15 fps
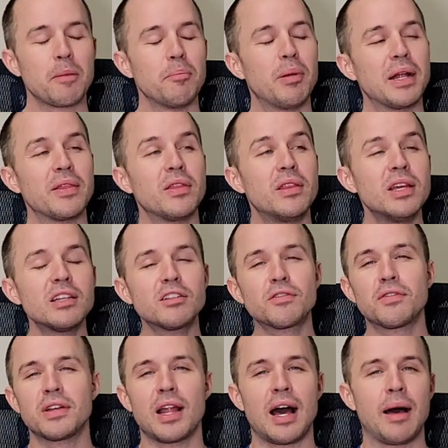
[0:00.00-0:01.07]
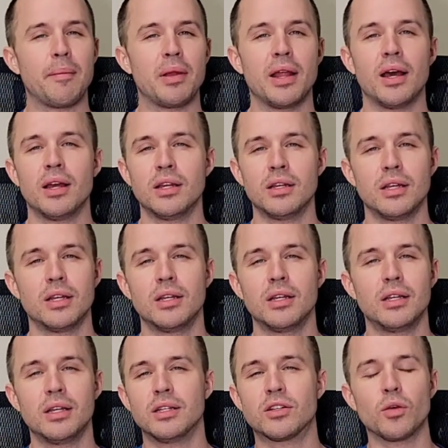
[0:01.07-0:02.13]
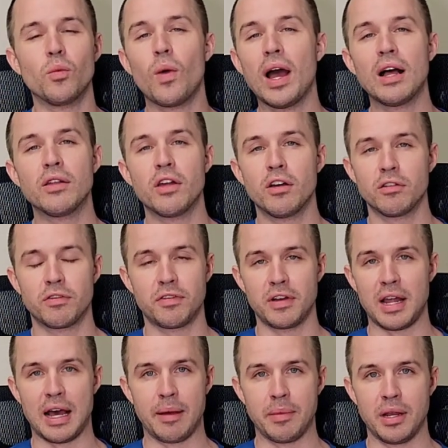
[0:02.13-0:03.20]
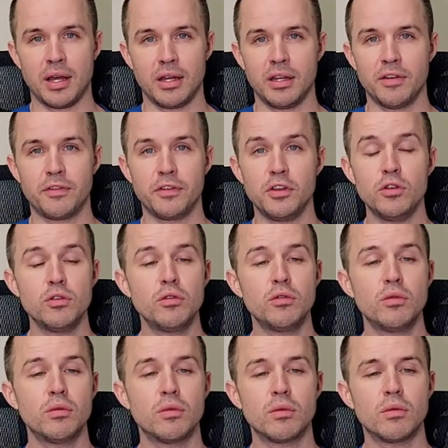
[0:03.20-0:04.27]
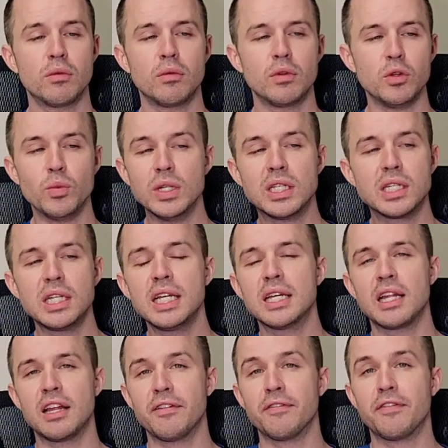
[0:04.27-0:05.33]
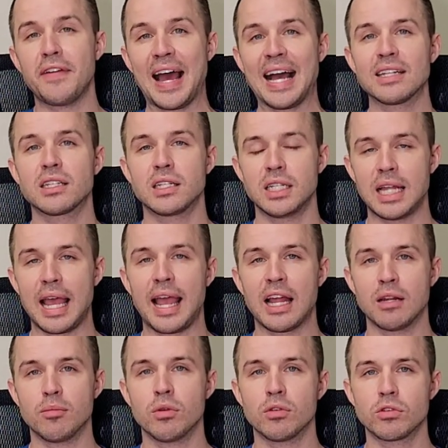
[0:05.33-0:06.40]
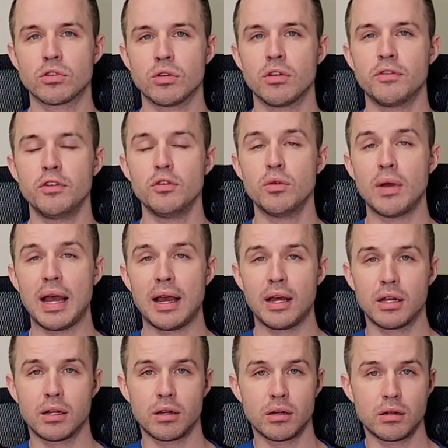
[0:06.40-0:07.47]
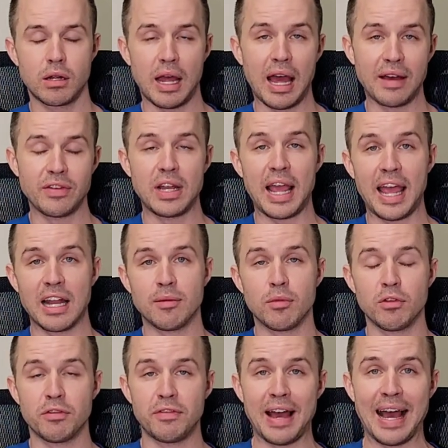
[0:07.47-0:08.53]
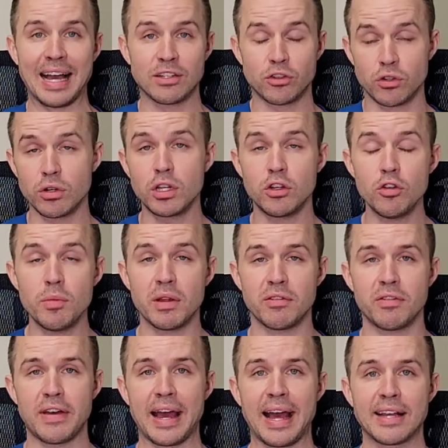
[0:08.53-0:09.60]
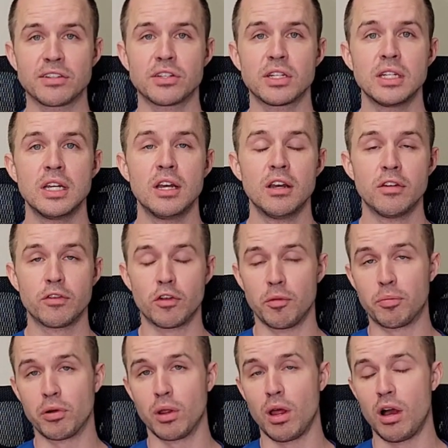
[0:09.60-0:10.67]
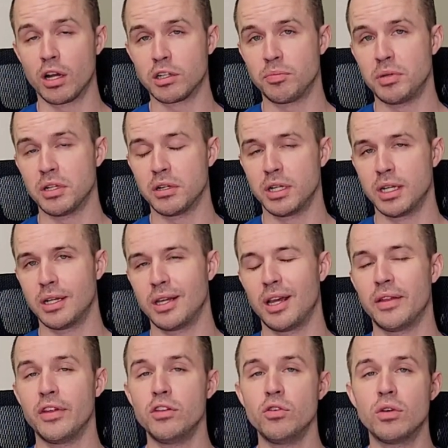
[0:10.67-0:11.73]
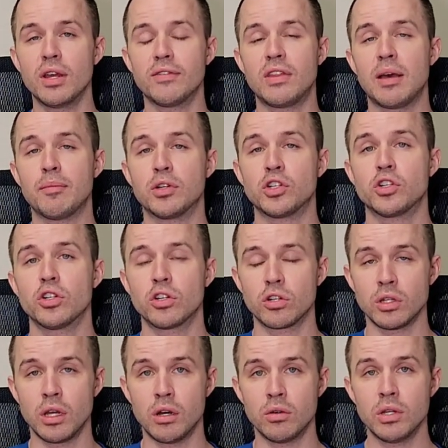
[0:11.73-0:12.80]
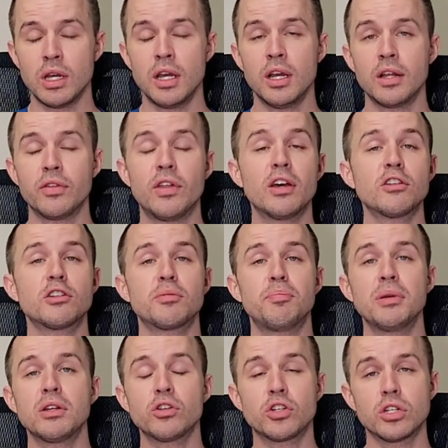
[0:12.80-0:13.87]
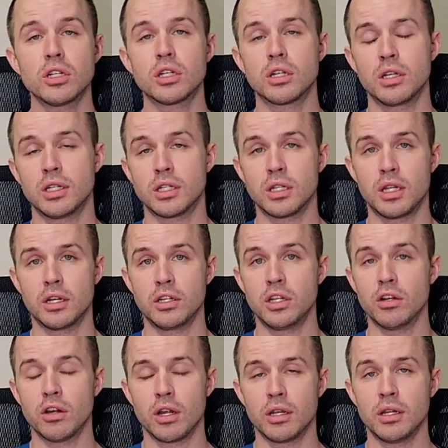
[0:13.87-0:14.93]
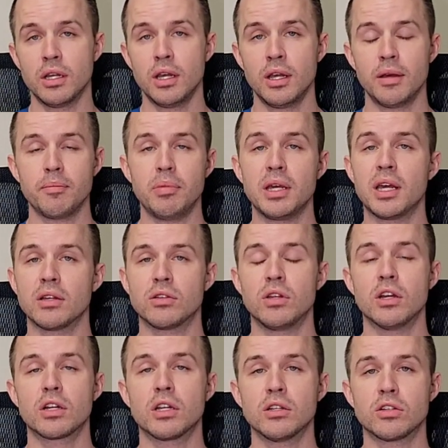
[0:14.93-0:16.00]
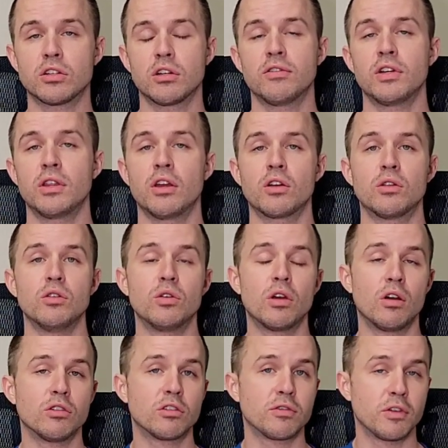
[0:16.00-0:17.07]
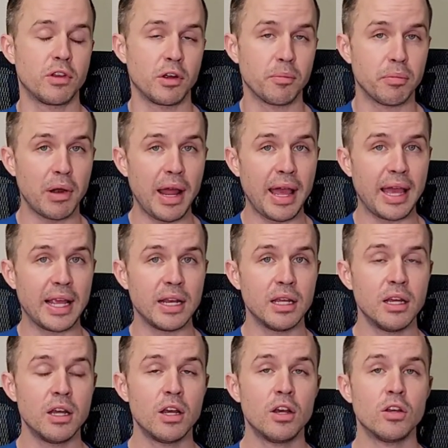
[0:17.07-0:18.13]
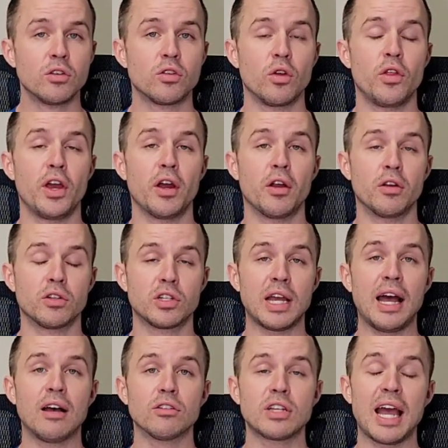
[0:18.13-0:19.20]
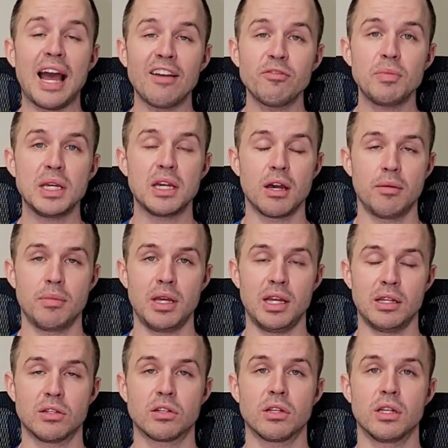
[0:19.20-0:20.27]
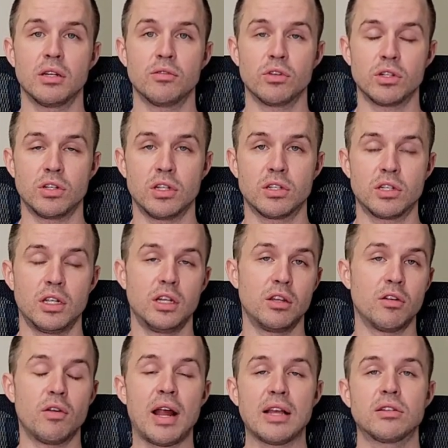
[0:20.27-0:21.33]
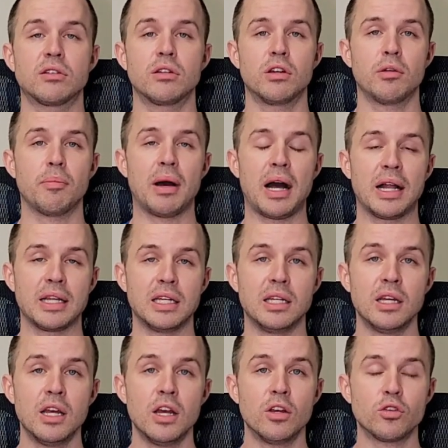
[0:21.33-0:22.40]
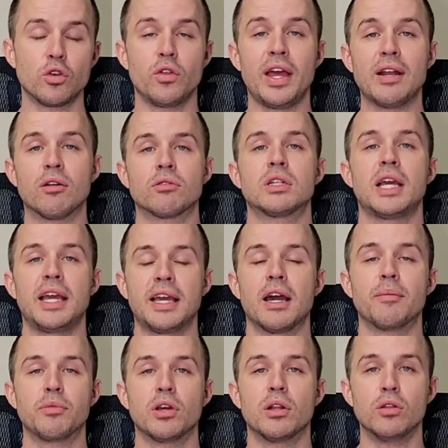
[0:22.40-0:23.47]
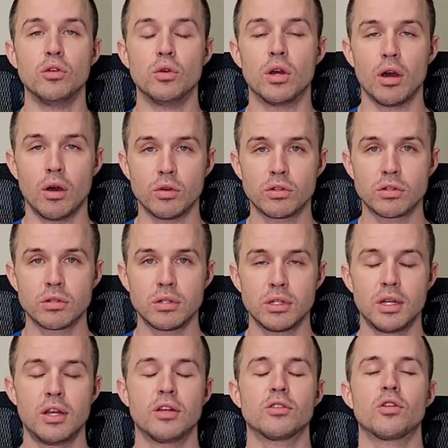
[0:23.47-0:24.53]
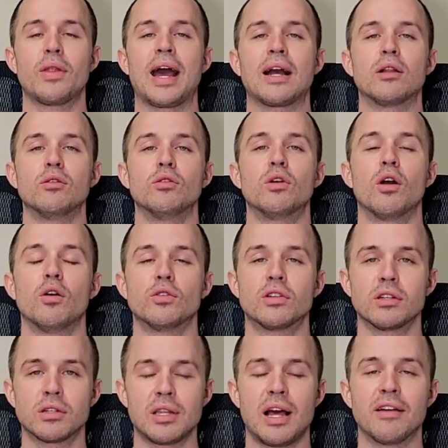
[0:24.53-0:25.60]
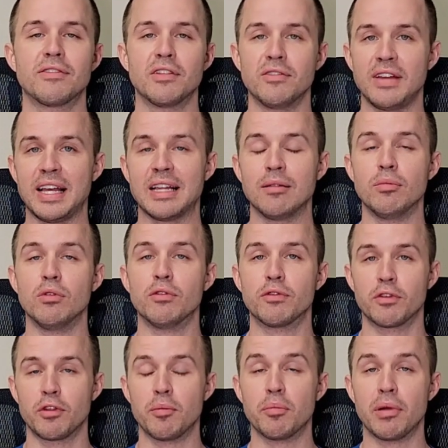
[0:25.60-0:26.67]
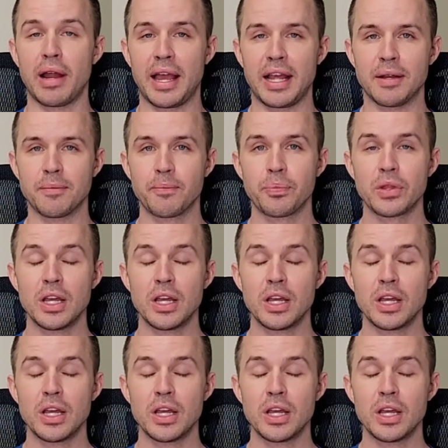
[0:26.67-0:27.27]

But this phenomena is a well-known phenomena. If you, we see it in fasted animals. So if you uh, have an animal fast or a human fast for a prolonged period, and then you give them a sugar load, they'll spill sugar into their urine because they're conserving their glucose for their brain. So their cells have become insulin resistant in the rest of their body, so they don't take up the glucose. So that glucose is left available for the brain.